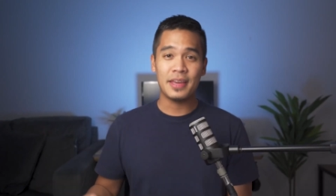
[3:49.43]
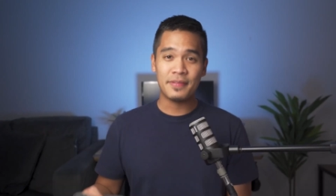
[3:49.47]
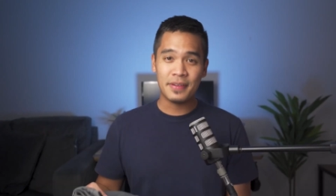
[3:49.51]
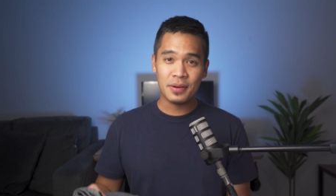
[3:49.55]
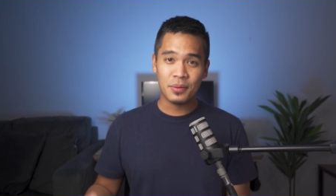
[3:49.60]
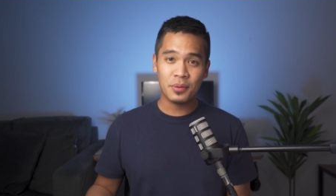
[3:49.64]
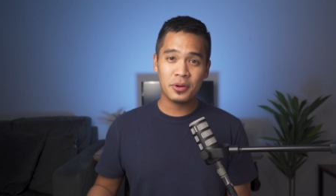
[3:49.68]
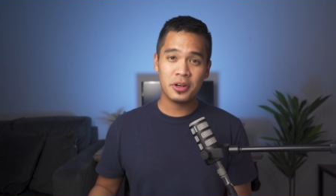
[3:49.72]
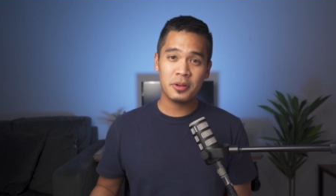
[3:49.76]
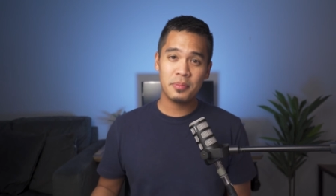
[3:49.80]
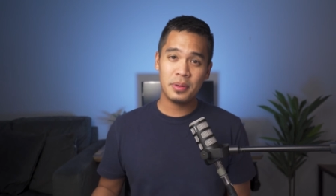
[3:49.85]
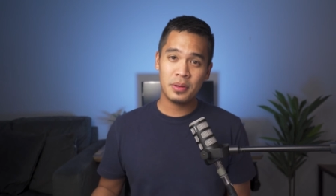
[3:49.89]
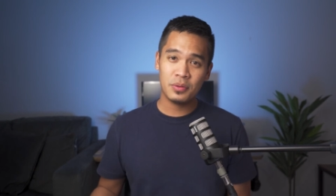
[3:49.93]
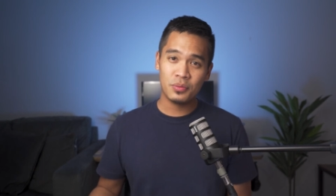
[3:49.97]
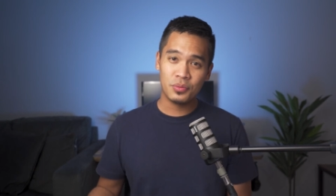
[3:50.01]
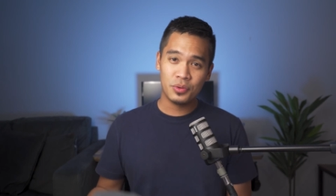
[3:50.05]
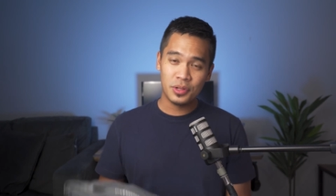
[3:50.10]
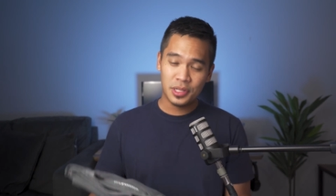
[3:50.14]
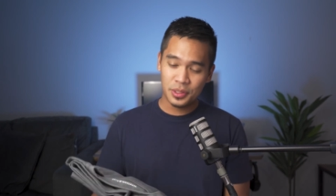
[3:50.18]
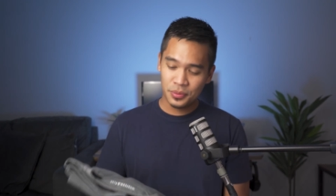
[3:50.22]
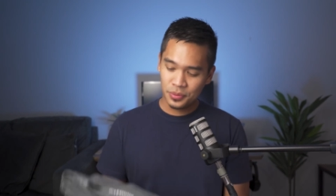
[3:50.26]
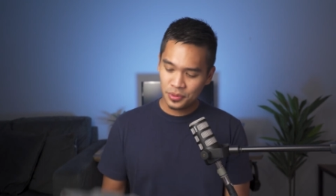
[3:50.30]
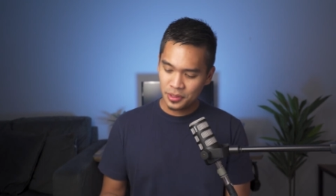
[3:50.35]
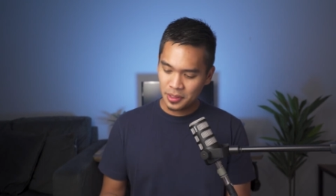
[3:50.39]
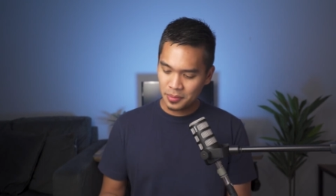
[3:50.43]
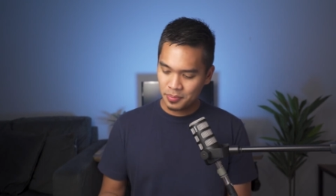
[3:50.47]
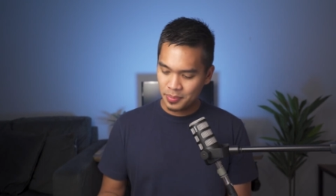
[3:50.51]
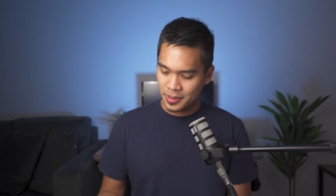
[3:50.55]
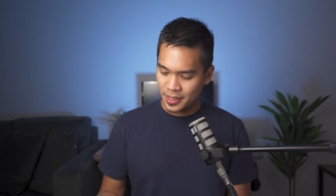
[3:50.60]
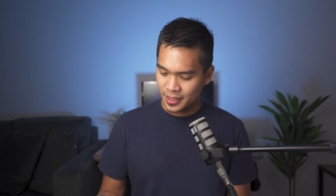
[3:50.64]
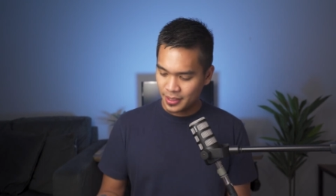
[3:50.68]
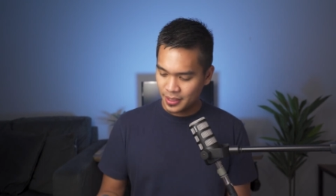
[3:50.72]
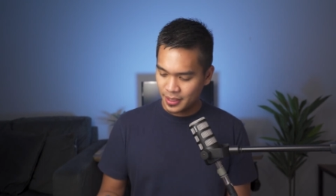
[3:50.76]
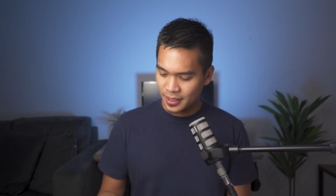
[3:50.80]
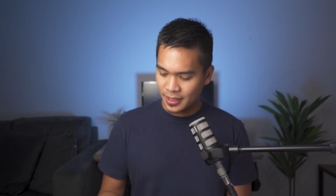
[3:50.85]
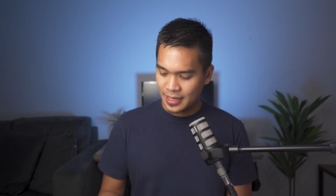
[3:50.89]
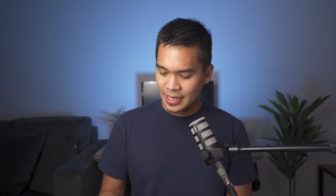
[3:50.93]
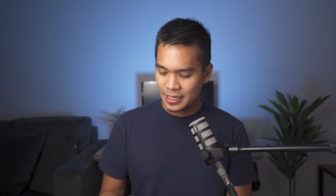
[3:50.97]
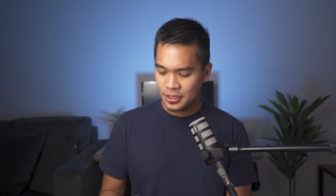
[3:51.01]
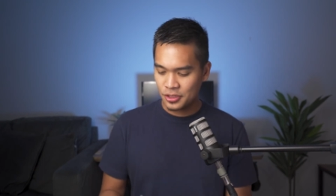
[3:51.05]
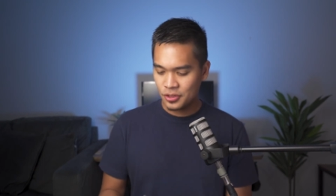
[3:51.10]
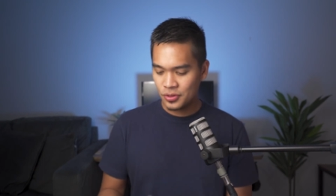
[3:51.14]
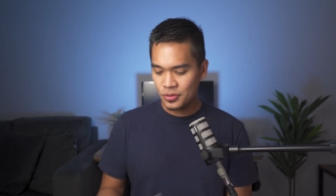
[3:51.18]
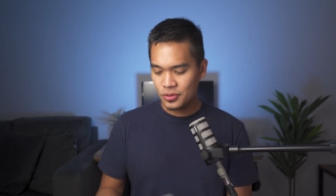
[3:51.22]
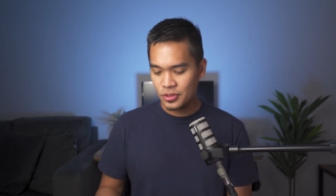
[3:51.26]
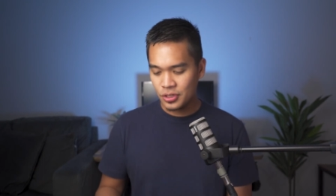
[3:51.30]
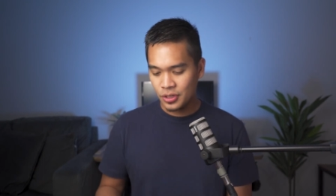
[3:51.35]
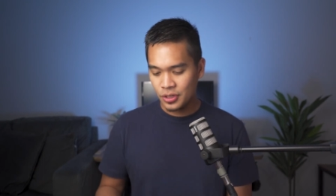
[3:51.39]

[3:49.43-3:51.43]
If I were to be really, really picky, I do